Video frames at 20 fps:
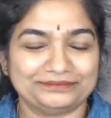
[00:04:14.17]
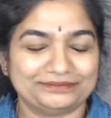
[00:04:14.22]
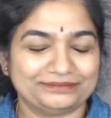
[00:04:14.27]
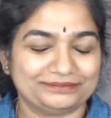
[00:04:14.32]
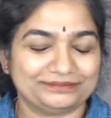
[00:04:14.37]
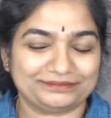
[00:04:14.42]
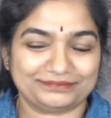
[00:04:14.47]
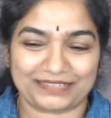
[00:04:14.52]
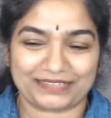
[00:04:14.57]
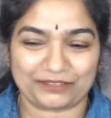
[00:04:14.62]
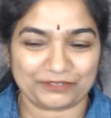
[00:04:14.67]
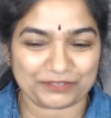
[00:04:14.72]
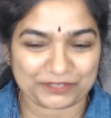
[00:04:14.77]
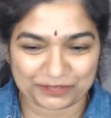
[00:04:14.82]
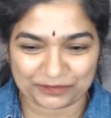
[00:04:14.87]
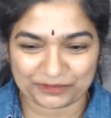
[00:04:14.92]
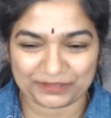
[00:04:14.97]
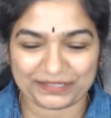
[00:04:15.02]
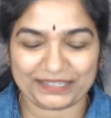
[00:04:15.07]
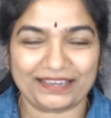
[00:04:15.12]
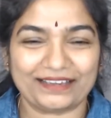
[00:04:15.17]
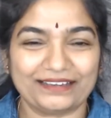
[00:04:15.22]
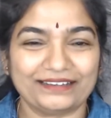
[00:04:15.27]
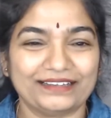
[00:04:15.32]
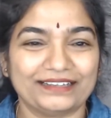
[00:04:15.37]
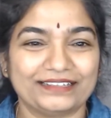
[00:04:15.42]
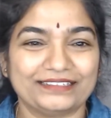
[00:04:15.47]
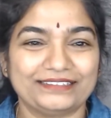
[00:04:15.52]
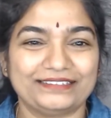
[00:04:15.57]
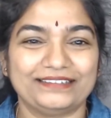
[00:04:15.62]
I was so young, and
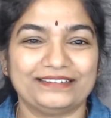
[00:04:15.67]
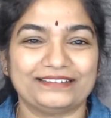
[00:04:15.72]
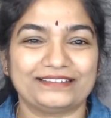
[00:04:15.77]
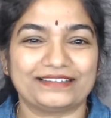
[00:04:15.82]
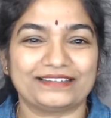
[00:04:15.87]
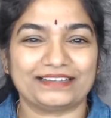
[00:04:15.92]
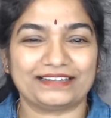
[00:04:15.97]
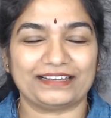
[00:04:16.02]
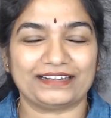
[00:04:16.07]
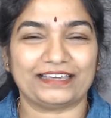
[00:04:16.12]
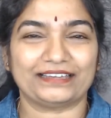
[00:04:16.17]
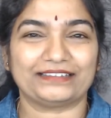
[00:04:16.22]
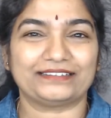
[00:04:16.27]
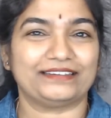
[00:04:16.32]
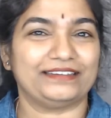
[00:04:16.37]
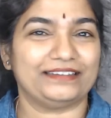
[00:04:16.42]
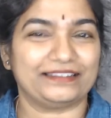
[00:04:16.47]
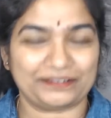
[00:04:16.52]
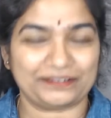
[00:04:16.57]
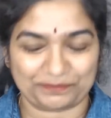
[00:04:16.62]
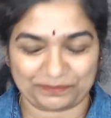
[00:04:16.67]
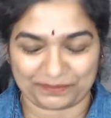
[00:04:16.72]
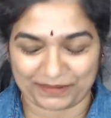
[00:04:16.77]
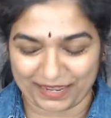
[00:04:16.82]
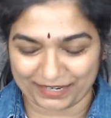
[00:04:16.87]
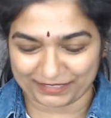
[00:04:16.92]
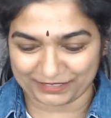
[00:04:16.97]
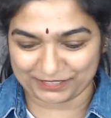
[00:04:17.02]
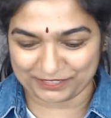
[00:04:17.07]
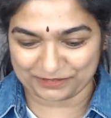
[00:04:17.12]
she said, like, she replied
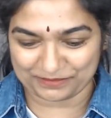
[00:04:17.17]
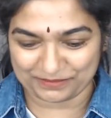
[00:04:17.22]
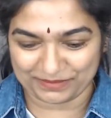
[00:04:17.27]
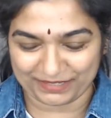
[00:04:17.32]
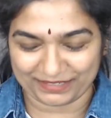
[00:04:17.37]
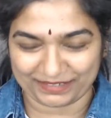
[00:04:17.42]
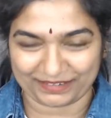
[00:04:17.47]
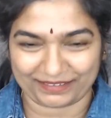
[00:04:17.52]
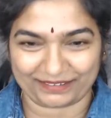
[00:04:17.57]
to me like,